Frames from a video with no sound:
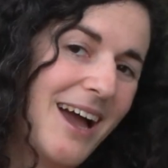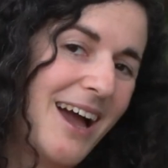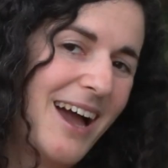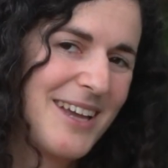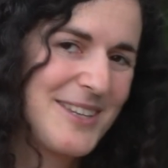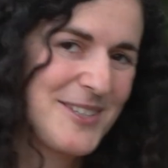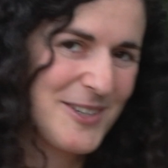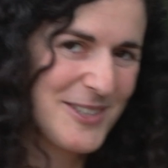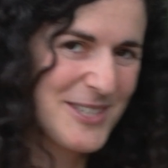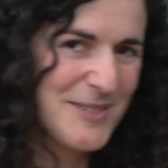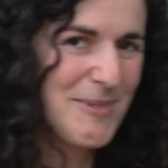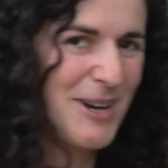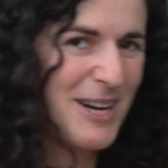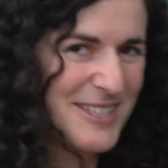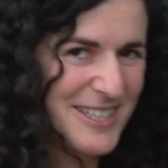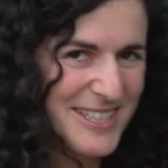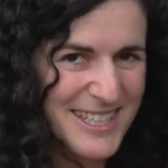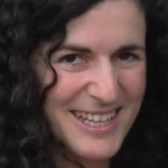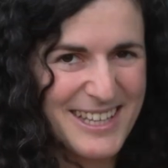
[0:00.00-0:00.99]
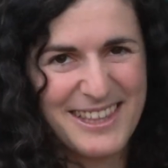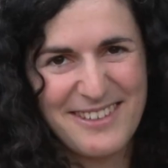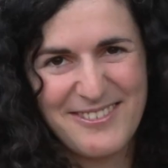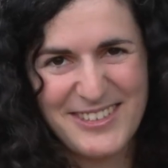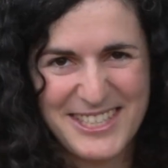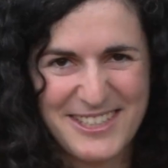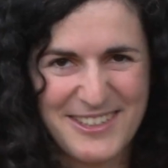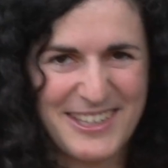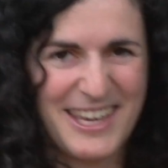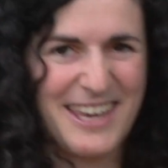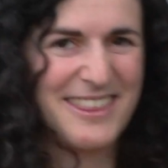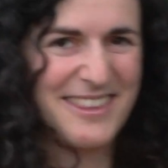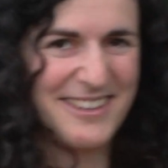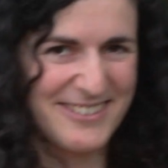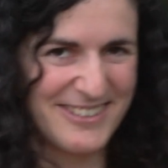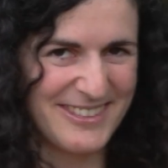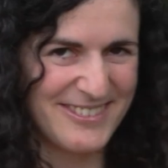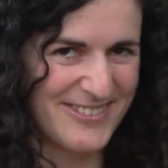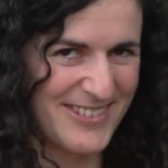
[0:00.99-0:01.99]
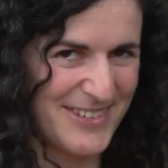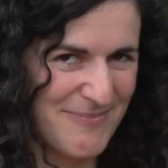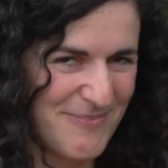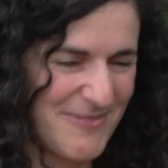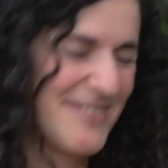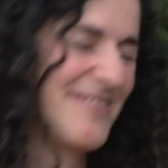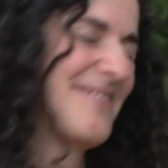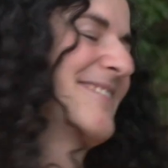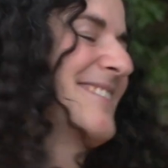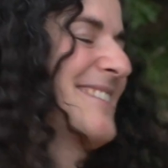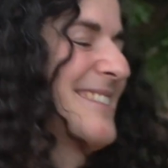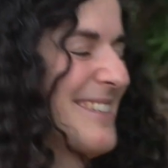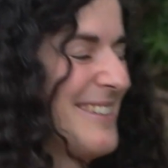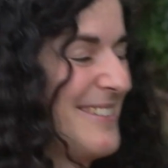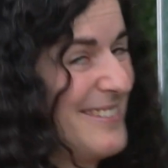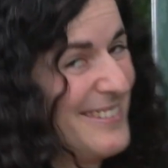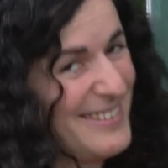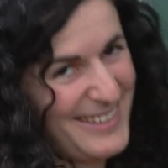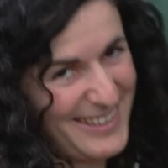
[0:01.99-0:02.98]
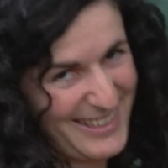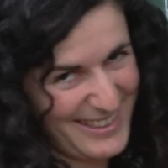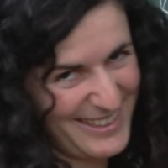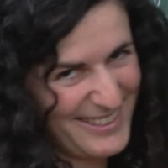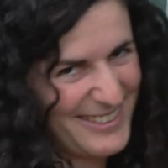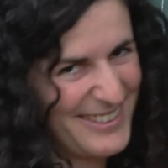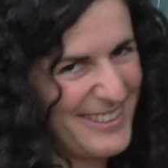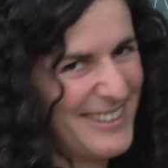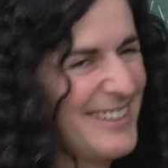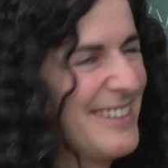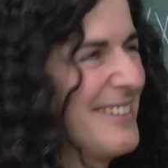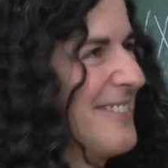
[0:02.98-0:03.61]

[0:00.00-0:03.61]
I talked about it in the video K-theory dream, so you can learn there